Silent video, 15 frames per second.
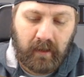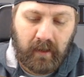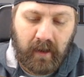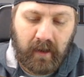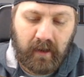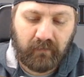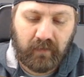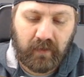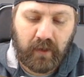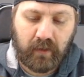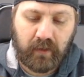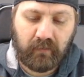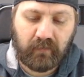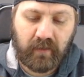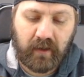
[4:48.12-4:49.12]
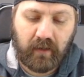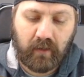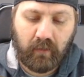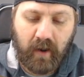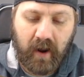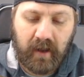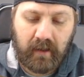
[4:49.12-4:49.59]
And if you know you've done it
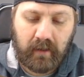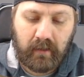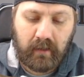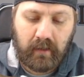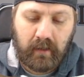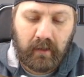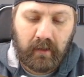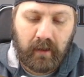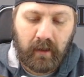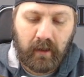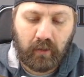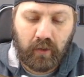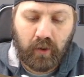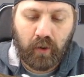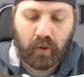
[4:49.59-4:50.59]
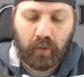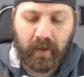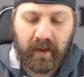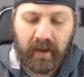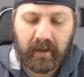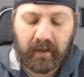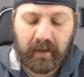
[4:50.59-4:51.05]
right, it'll go all the
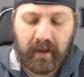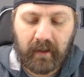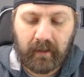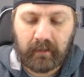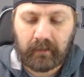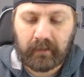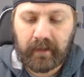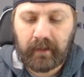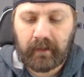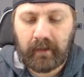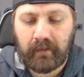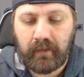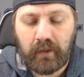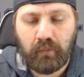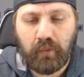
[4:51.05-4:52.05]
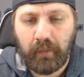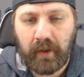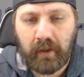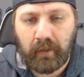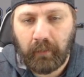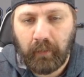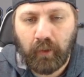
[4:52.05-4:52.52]
way in and kind of click, and then you won't be
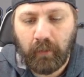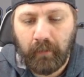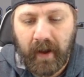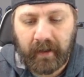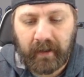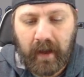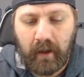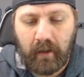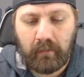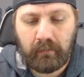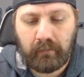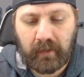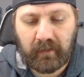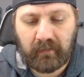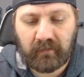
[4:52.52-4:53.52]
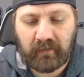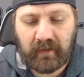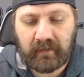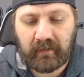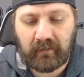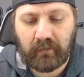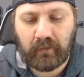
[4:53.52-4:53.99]
able to pull it back out because it's
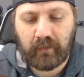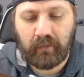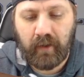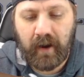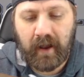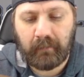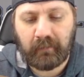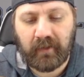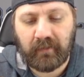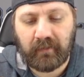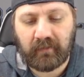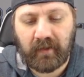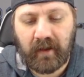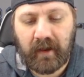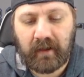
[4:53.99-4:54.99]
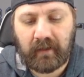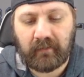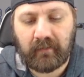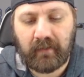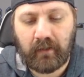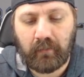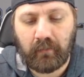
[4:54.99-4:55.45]
got these little grabs on the sides
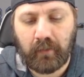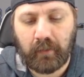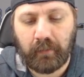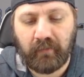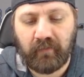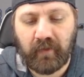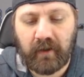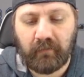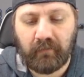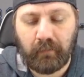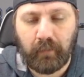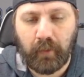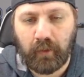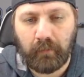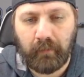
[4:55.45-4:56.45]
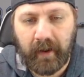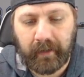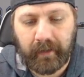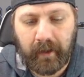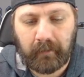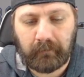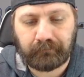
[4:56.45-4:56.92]
that will prevent it from pulling back
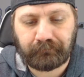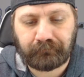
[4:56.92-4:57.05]
out.